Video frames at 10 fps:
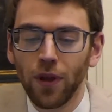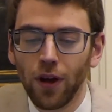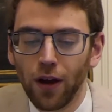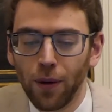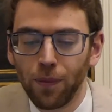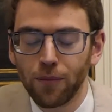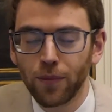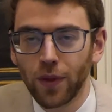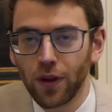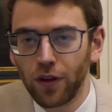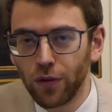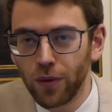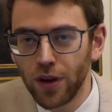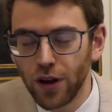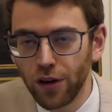Um,
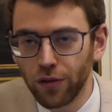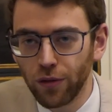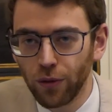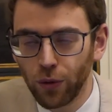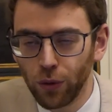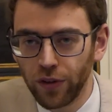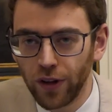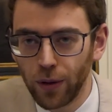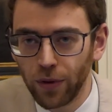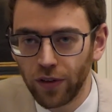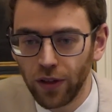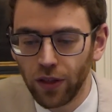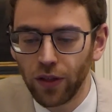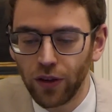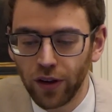so he, he, just called
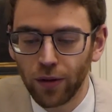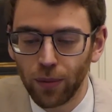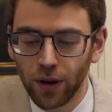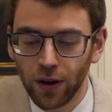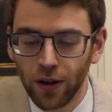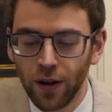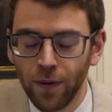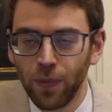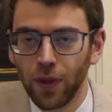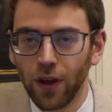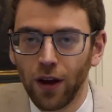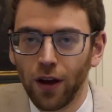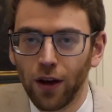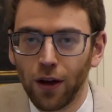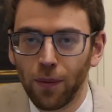celibacy the discipline.
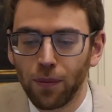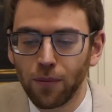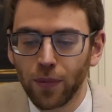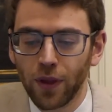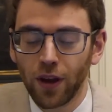Um,